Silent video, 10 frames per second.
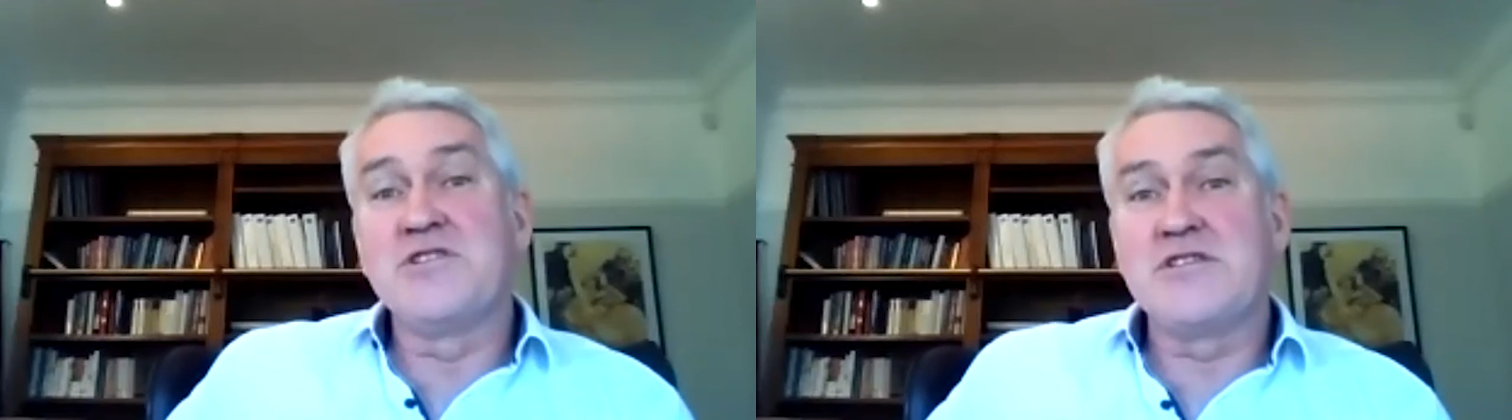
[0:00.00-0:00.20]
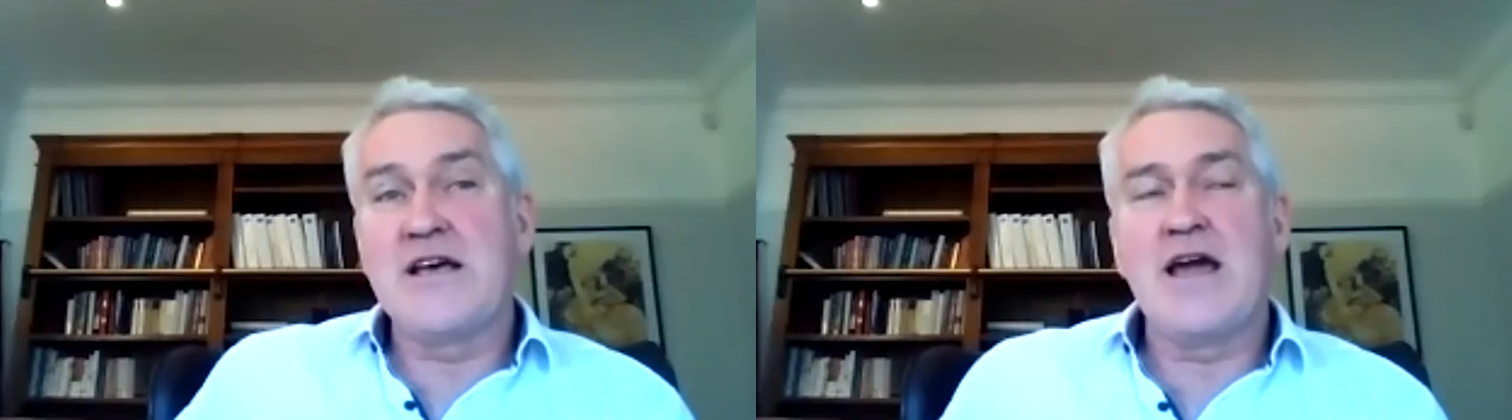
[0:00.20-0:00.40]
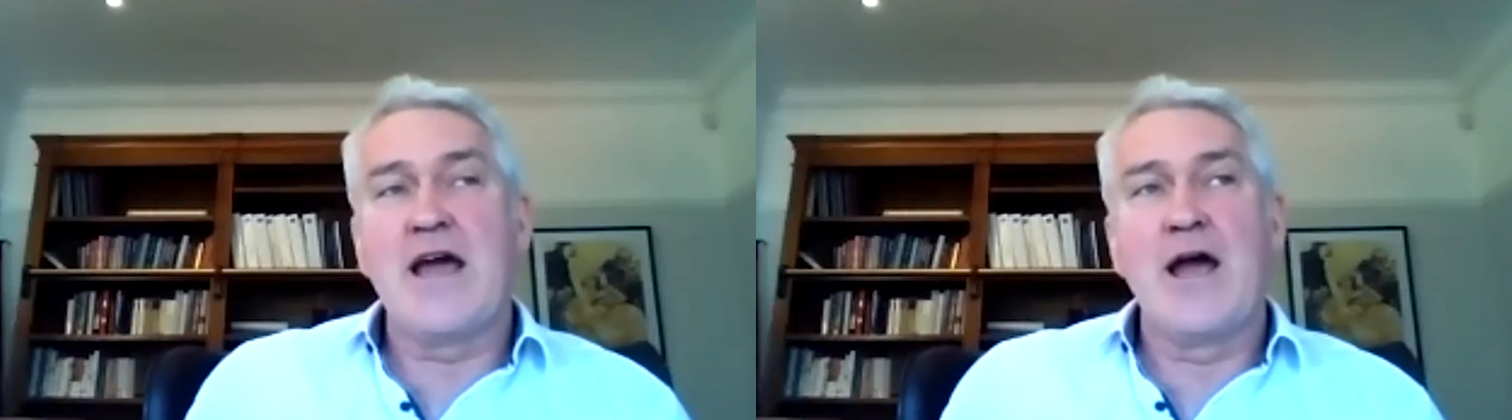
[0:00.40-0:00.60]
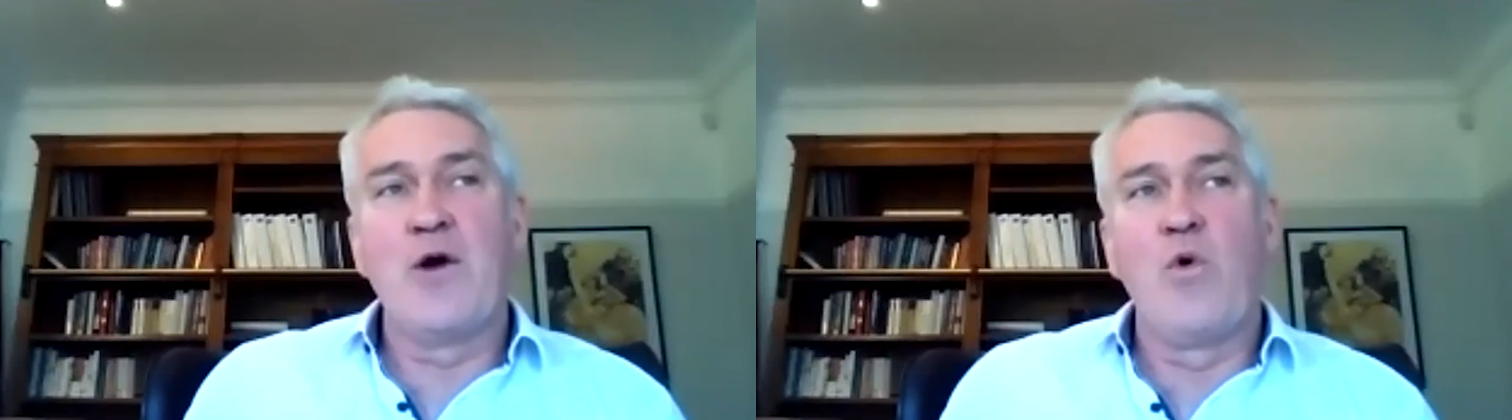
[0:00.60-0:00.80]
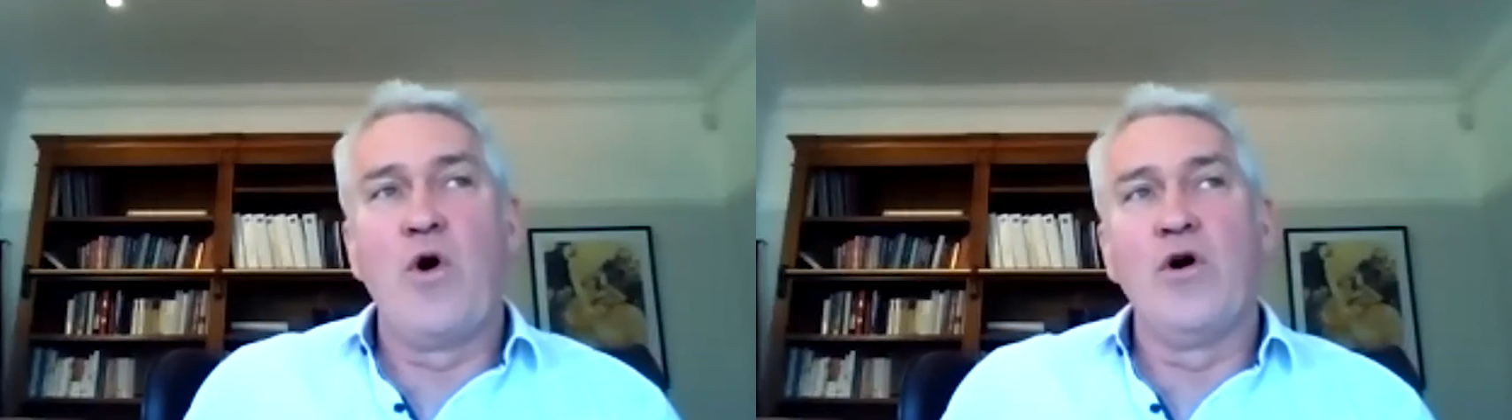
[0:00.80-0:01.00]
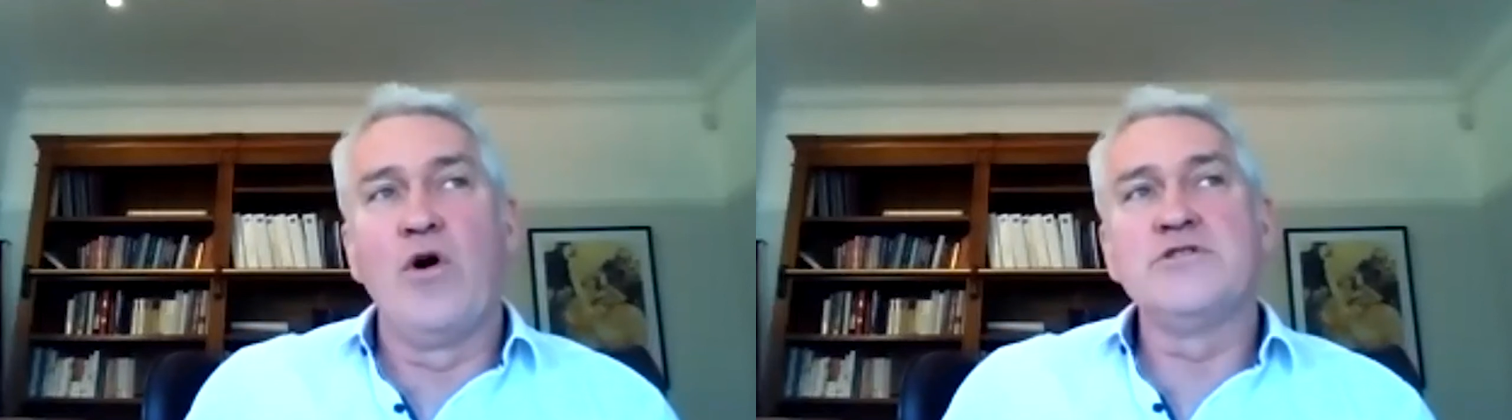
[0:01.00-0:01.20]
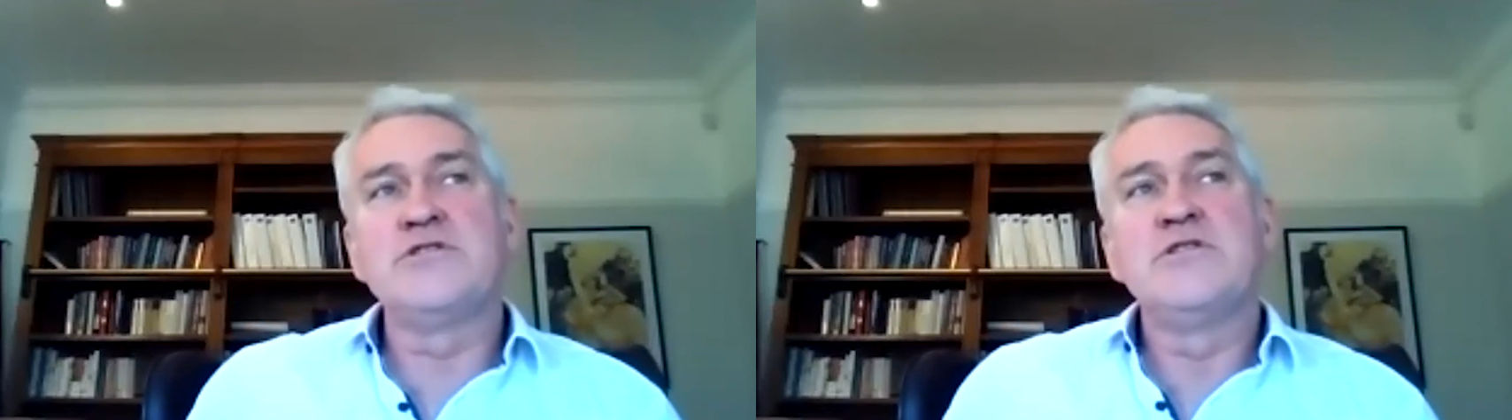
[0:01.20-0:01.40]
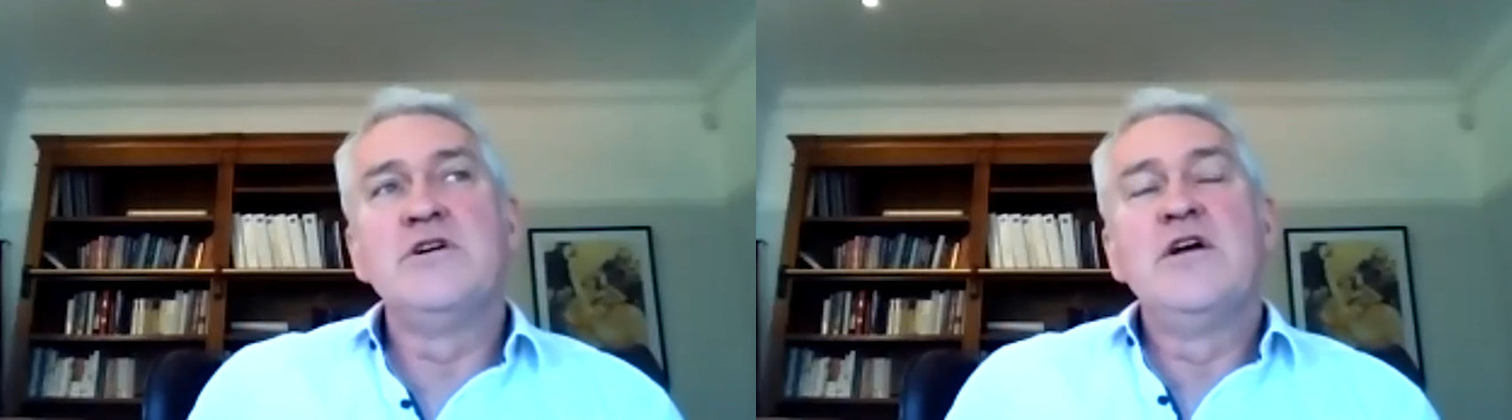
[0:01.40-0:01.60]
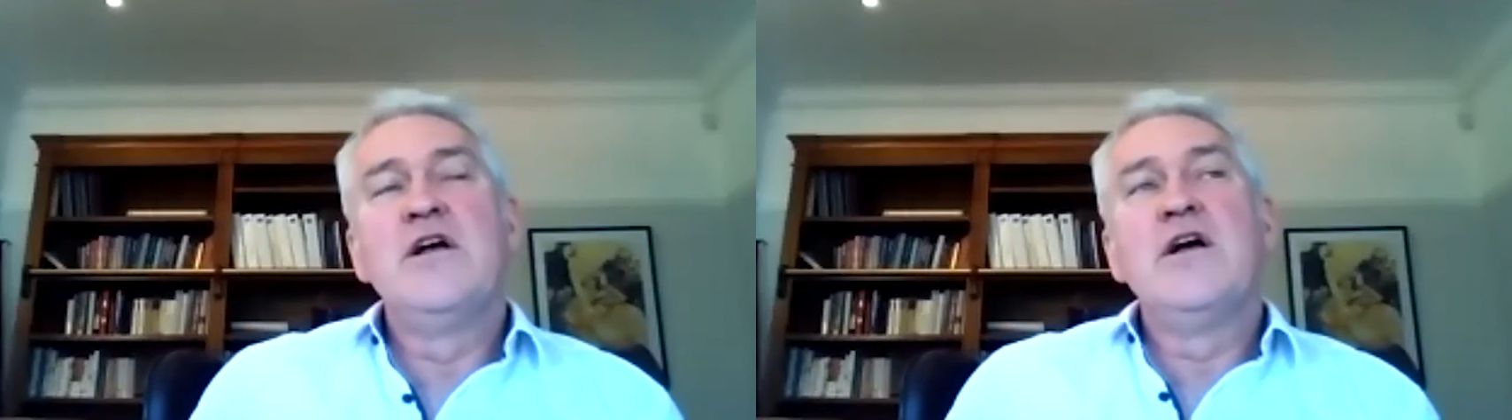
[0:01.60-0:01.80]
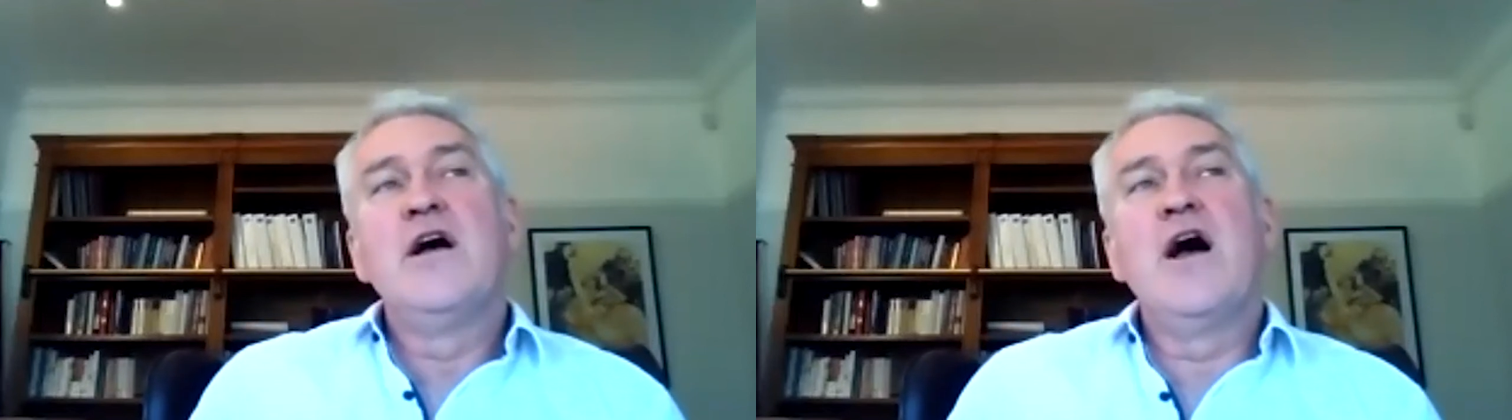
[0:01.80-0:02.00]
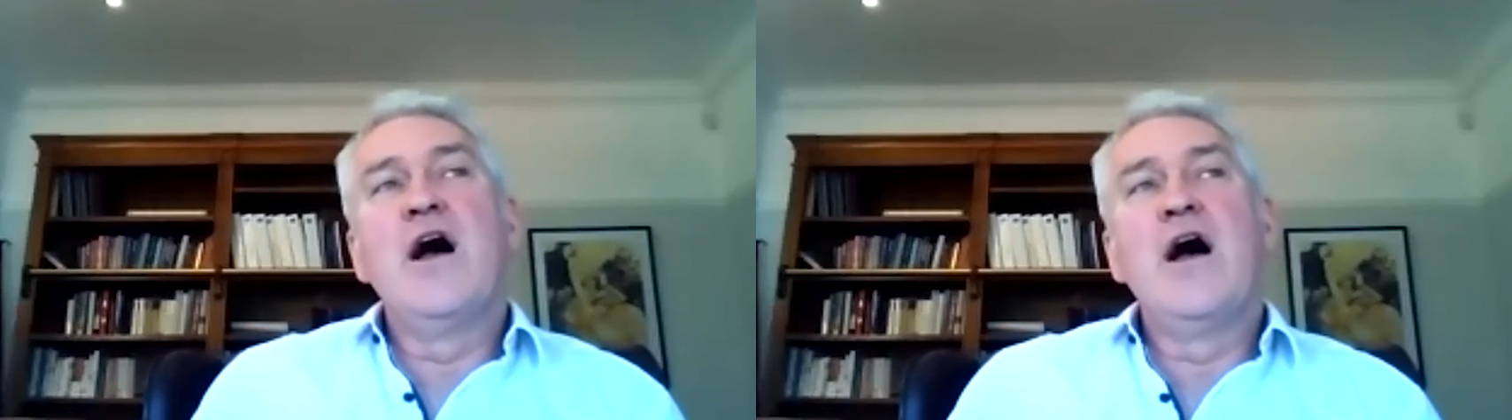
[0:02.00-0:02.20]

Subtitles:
And the boss's thinking was,